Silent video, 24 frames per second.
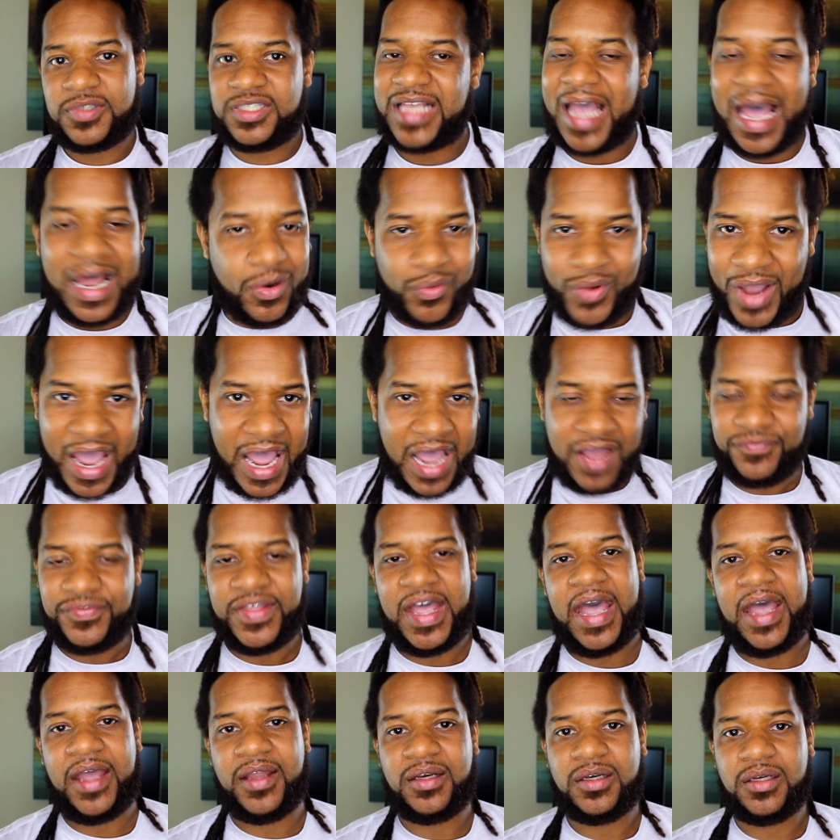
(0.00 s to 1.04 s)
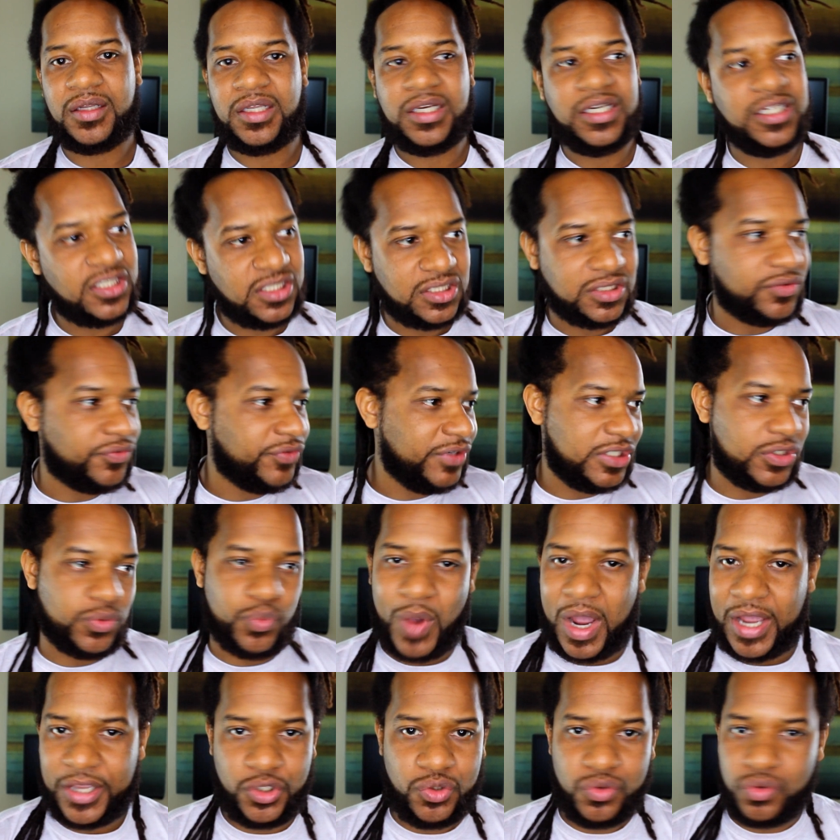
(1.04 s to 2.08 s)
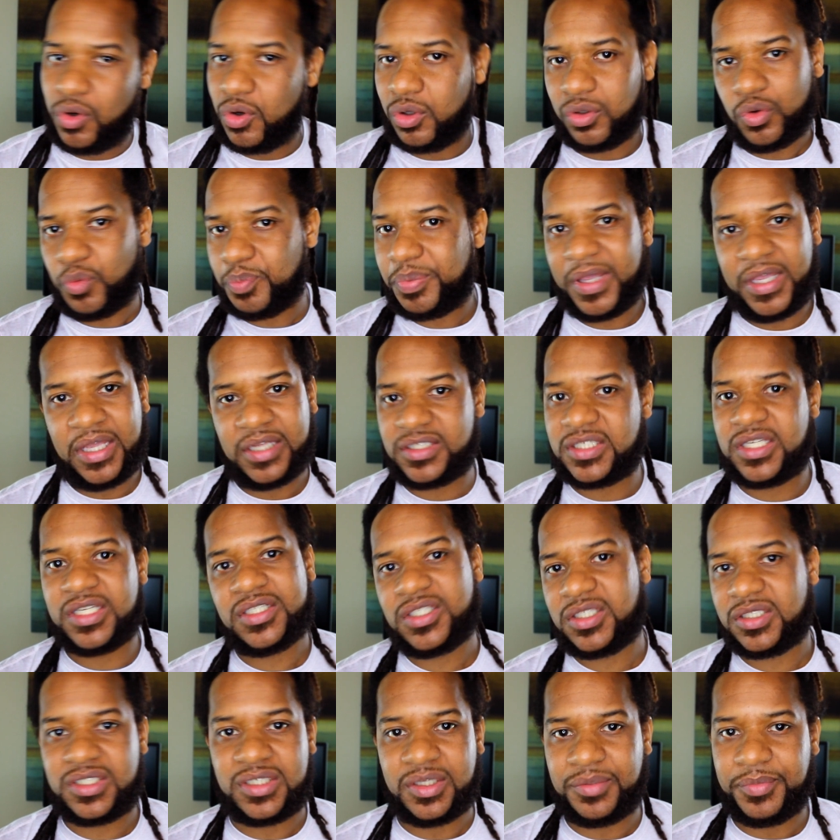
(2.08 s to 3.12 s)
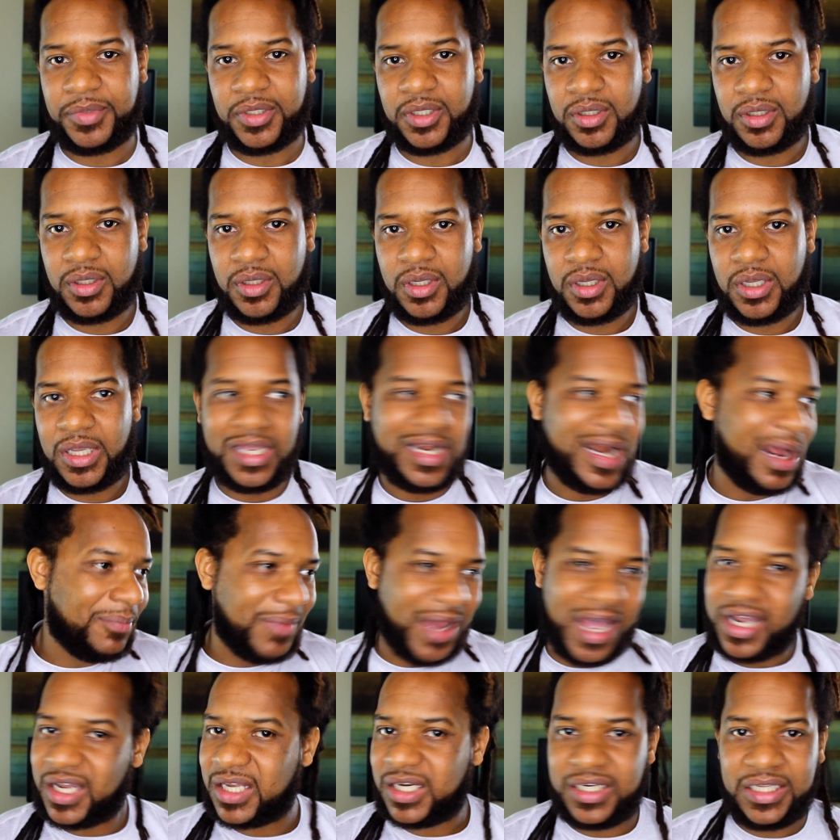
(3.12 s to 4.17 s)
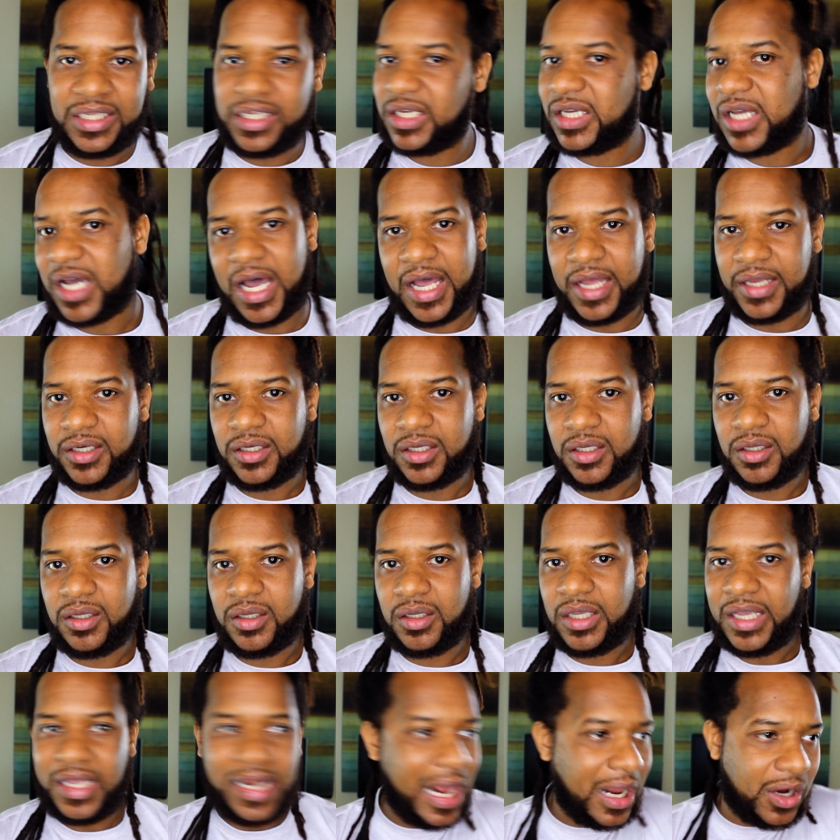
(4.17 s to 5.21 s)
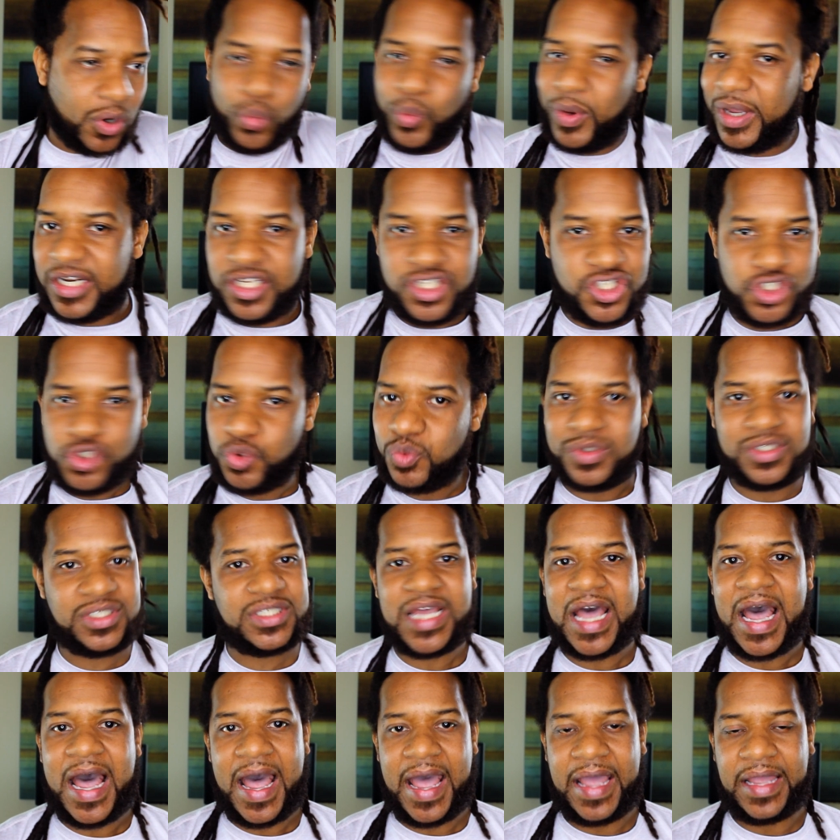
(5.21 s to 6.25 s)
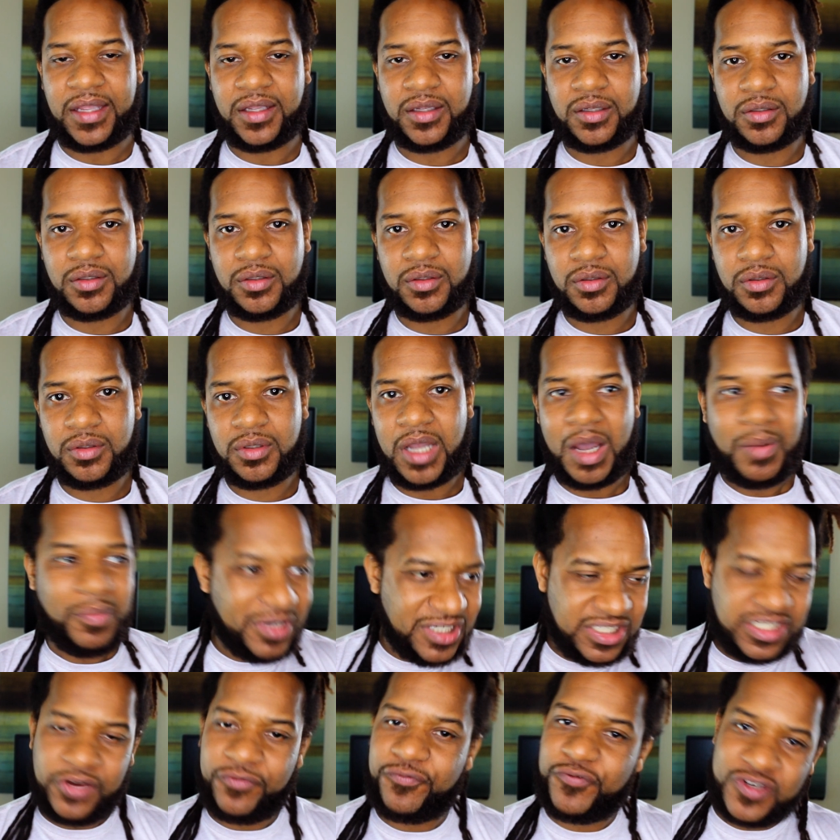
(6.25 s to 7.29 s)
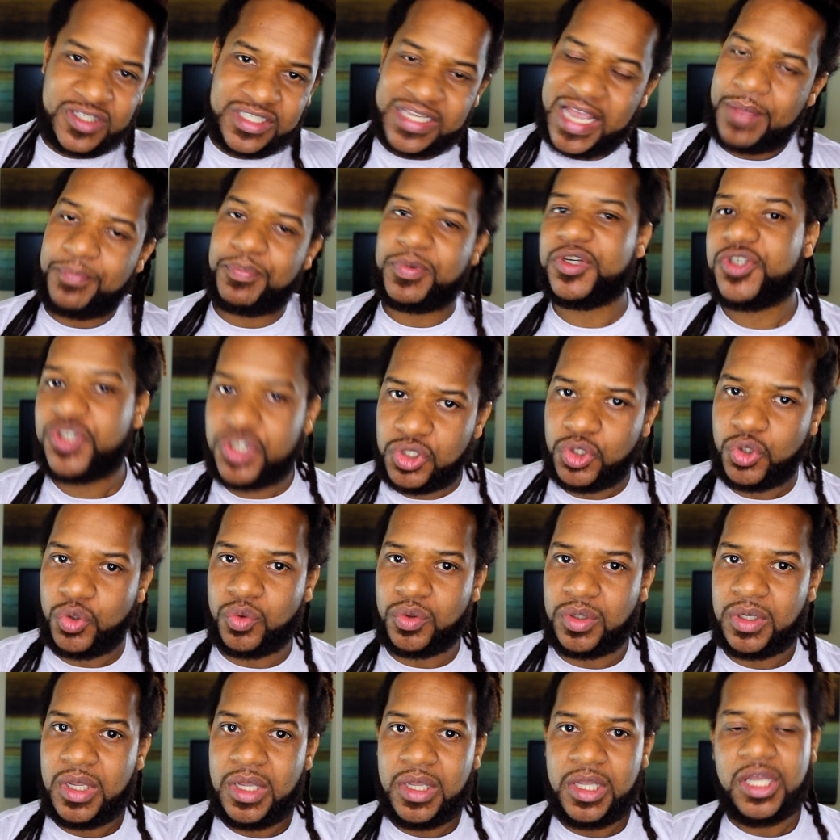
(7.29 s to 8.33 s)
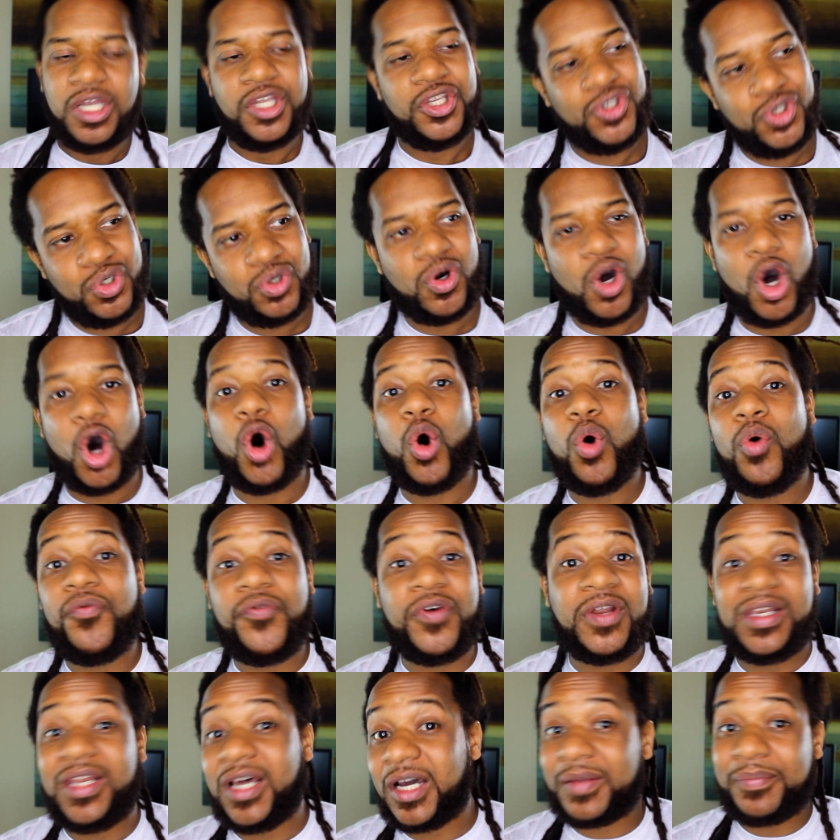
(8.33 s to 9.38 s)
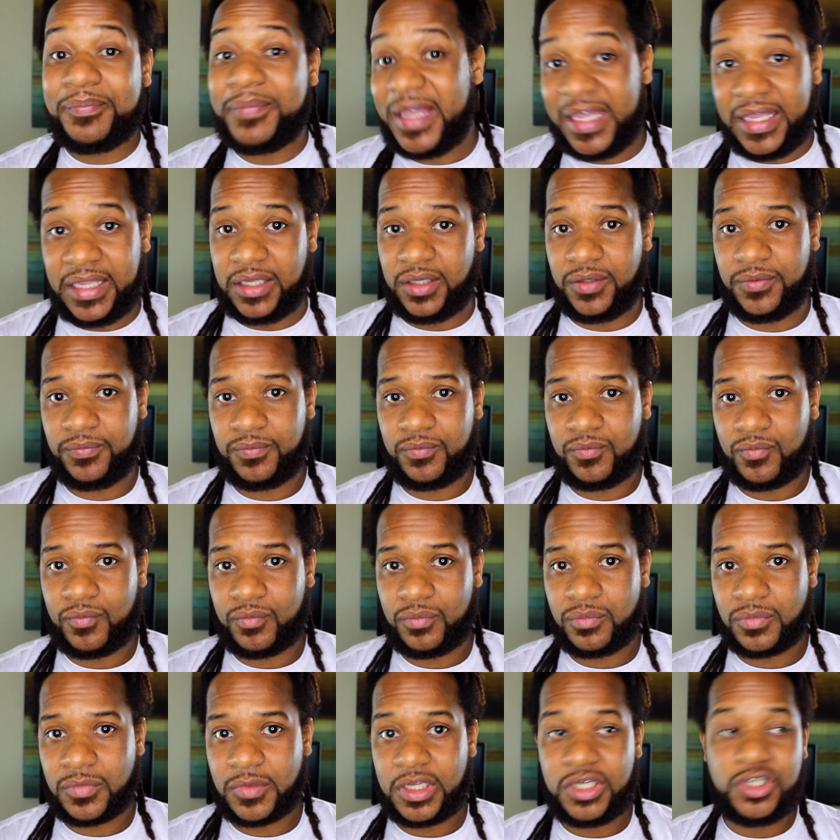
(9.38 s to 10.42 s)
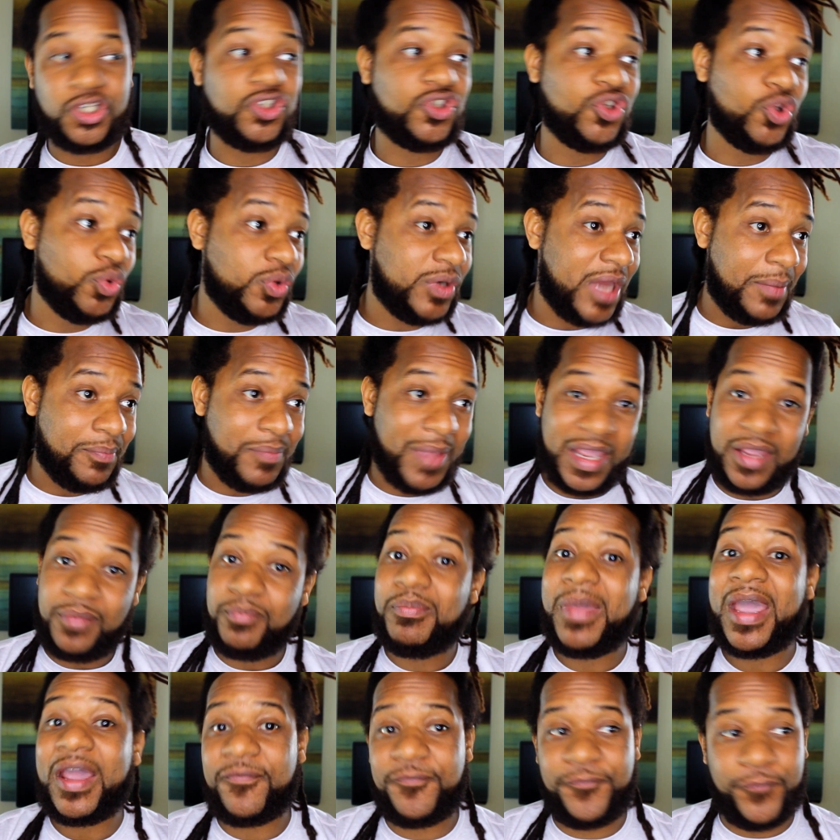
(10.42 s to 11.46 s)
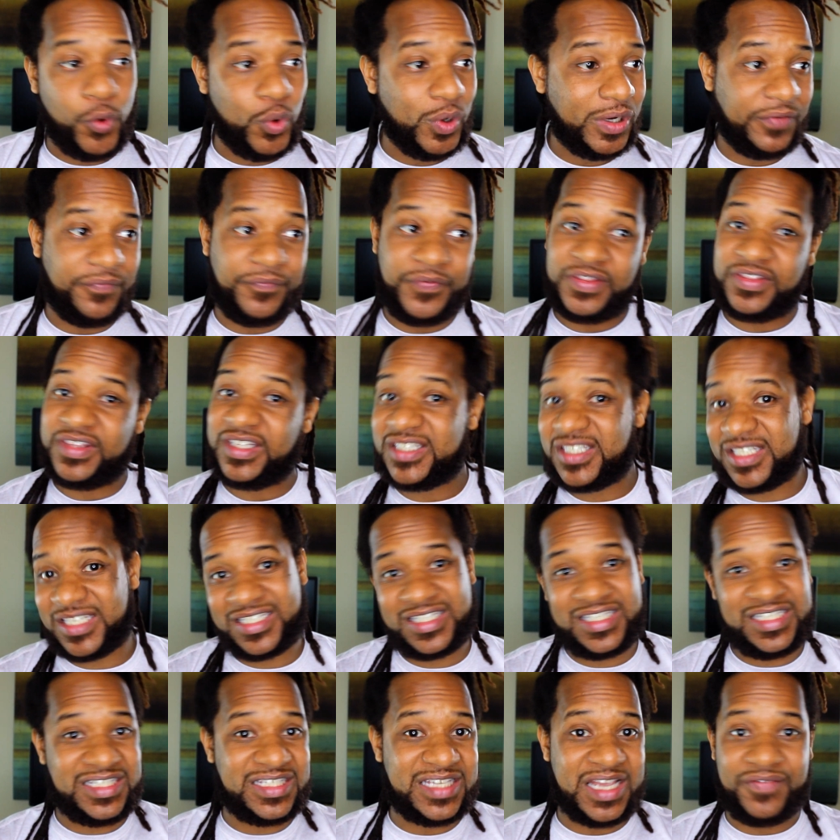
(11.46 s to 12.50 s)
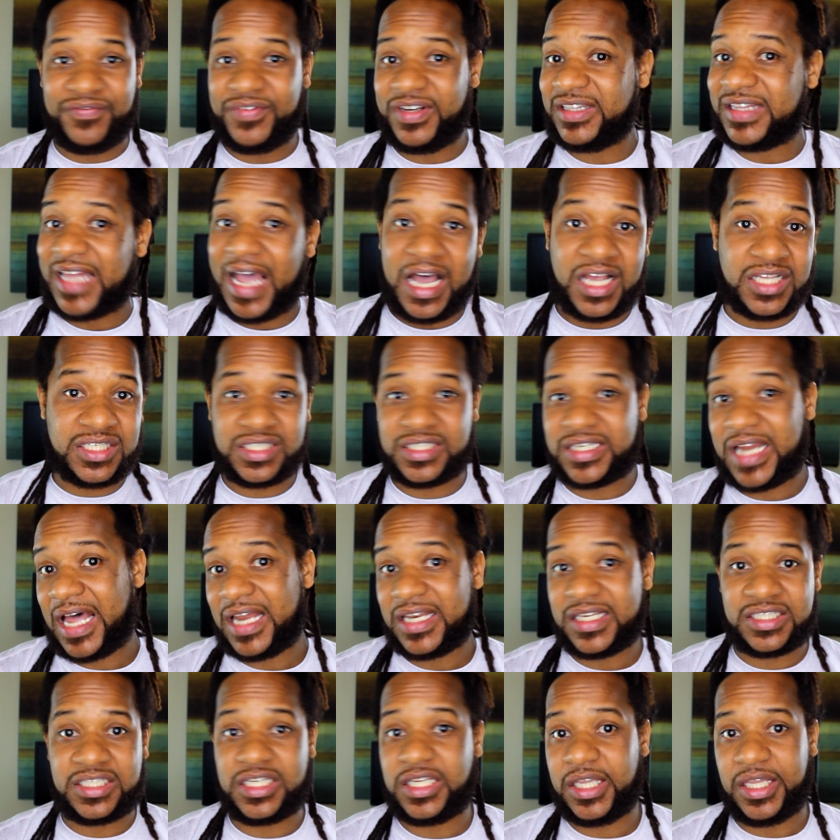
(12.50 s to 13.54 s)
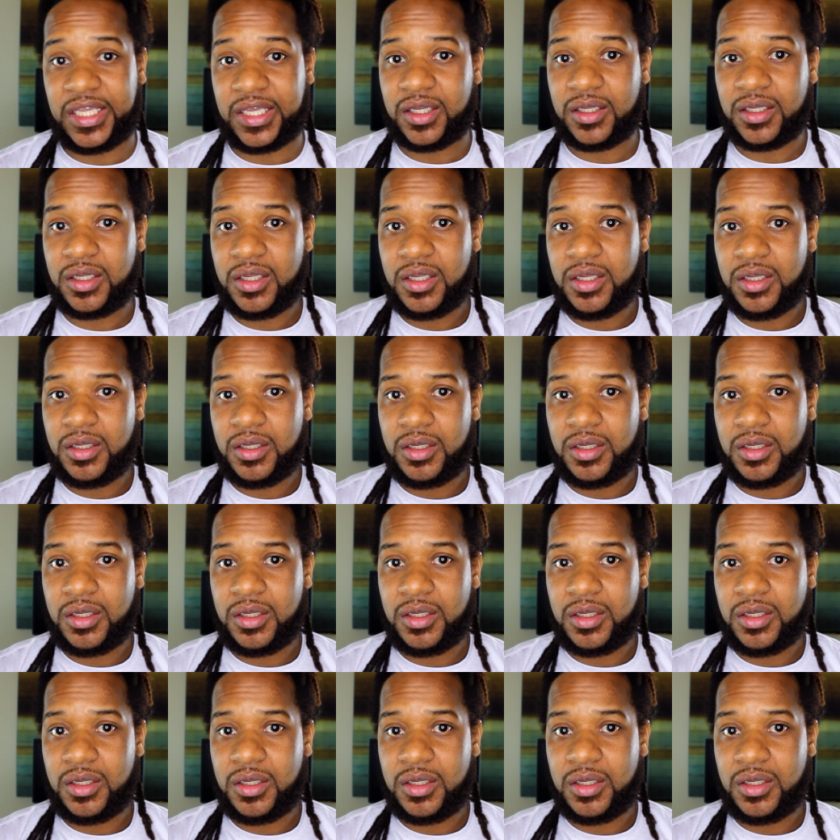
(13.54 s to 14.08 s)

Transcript: See, I don't have that. And this is the reason why you all don't pay attention to me. And I'm not clean cut. And I don't wear the suit and tie. I'm a different type of dude. You'll overlook me, the dude that may make $40,000, $50,000, $60,000, $70,000 a year.